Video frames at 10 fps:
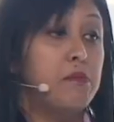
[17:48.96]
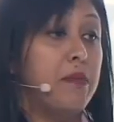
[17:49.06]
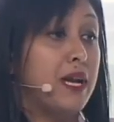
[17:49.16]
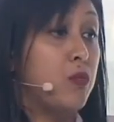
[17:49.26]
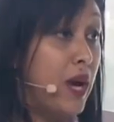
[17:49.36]

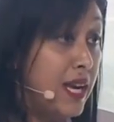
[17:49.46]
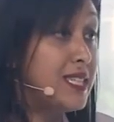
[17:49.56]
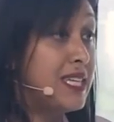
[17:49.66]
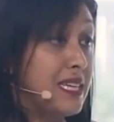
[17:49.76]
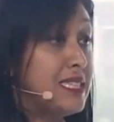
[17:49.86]
But when
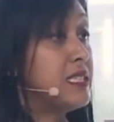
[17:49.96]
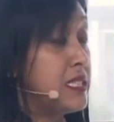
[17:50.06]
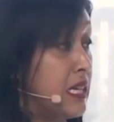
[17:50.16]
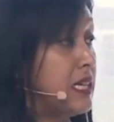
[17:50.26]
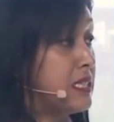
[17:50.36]
it does,
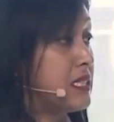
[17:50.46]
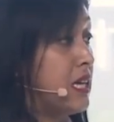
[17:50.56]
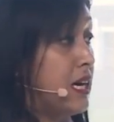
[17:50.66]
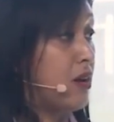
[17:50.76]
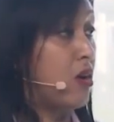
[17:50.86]
it's
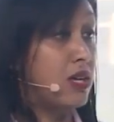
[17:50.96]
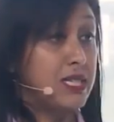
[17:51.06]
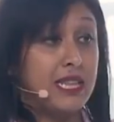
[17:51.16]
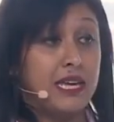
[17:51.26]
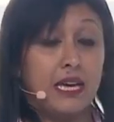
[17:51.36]

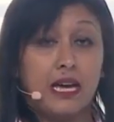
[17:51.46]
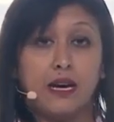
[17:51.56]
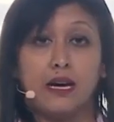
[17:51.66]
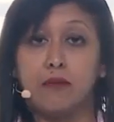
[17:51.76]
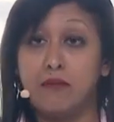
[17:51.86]
honestly
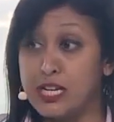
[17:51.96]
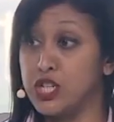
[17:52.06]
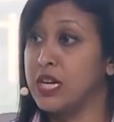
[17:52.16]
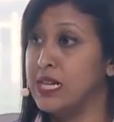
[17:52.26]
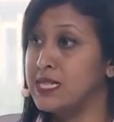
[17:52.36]

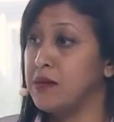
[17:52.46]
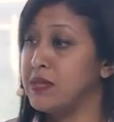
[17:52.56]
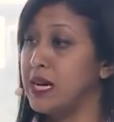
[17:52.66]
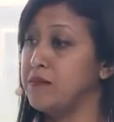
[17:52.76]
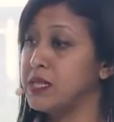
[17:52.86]
magic in
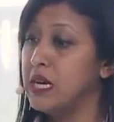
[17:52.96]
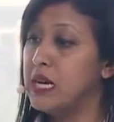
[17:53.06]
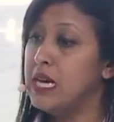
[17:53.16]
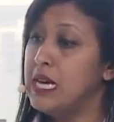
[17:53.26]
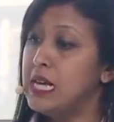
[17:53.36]
sometimes.
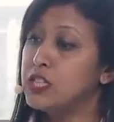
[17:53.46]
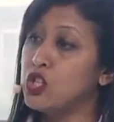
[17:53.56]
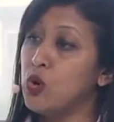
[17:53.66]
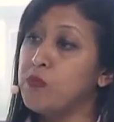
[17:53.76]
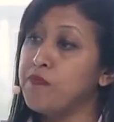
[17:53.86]
And
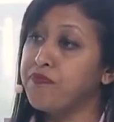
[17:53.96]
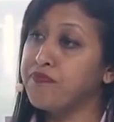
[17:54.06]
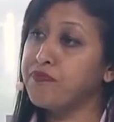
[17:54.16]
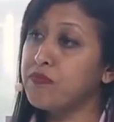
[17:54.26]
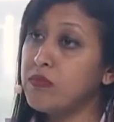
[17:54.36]
so
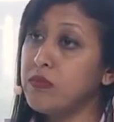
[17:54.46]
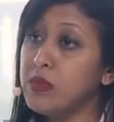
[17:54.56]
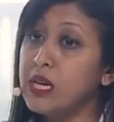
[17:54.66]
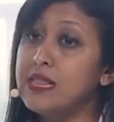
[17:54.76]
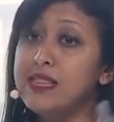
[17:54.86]

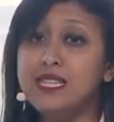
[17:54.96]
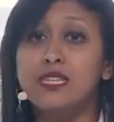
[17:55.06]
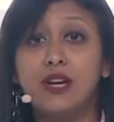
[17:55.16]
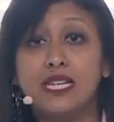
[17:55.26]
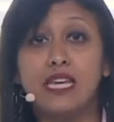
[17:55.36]
these
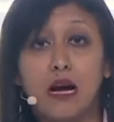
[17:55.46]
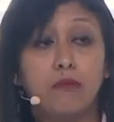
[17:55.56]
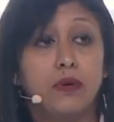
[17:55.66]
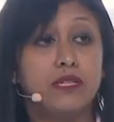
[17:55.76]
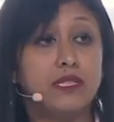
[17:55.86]
are
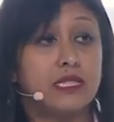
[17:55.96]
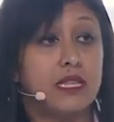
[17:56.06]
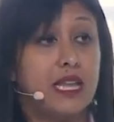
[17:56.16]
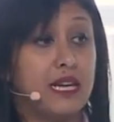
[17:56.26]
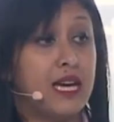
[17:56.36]
examples
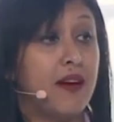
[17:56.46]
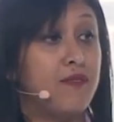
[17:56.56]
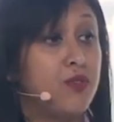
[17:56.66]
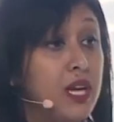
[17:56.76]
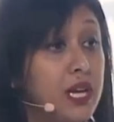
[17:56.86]
that have
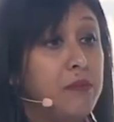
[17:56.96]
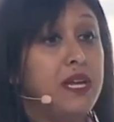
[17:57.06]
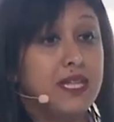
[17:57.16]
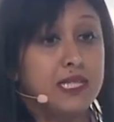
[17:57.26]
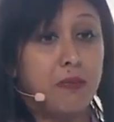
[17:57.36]
really
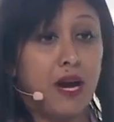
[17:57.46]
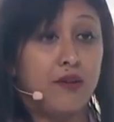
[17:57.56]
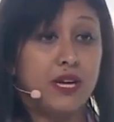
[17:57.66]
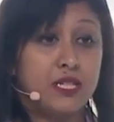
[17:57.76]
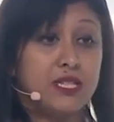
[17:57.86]
been
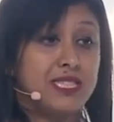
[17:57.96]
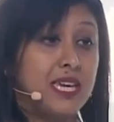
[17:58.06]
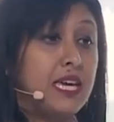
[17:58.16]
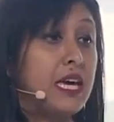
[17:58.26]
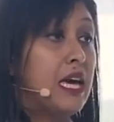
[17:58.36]
inspiring to
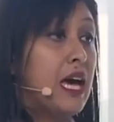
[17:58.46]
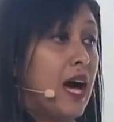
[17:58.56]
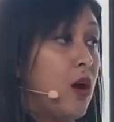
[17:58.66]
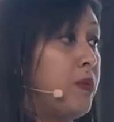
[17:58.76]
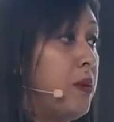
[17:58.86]
see
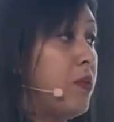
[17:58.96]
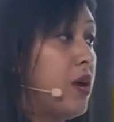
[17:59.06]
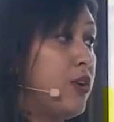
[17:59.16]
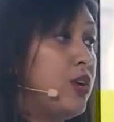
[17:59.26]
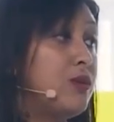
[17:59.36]
how people
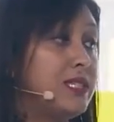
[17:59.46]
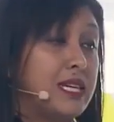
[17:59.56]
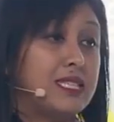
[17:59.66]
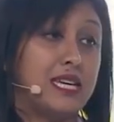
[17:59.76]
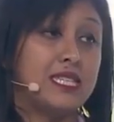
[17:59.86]
are
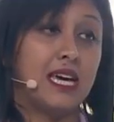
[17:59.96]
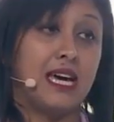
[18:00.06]
using data